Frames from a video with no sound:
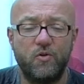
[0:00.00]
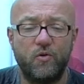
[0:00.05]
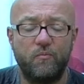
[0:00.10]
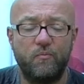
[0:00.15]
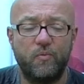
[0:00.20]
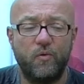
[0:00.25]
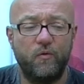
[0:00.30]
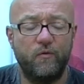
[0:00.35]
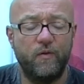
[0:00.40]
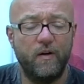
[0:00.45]
sort
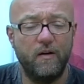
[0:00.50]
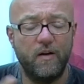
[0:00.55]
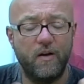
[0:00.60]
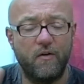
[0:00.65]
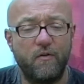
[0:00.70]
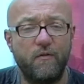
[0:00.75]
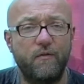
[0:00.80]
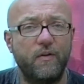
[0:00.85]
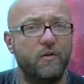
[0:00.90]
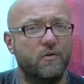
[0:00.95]
of
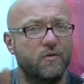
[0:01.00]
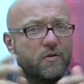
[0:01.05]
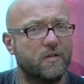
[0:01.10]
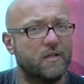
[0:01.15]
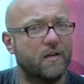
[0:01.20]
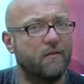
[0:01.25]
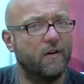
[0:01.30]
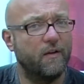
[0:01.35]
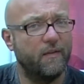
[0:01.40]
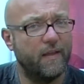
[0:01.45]
portfolio reviews and
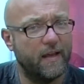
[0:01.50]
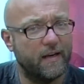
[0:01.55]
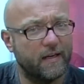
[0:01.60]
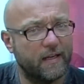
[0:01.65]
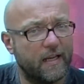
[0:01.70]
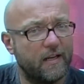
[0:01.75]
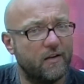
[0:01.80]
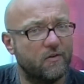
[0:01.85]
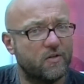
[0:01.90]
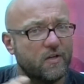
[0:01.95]
stuff like that,
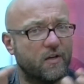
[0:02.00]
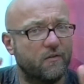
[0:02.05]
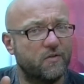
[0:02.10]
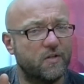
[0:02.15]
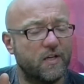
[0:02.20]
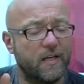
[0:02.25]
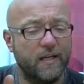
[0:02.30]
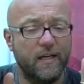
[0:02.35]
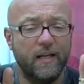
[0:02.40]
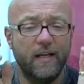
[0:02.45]
and get yourself
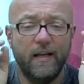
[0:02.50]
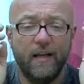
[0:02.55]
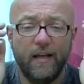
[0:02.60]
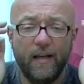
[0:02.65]
seen.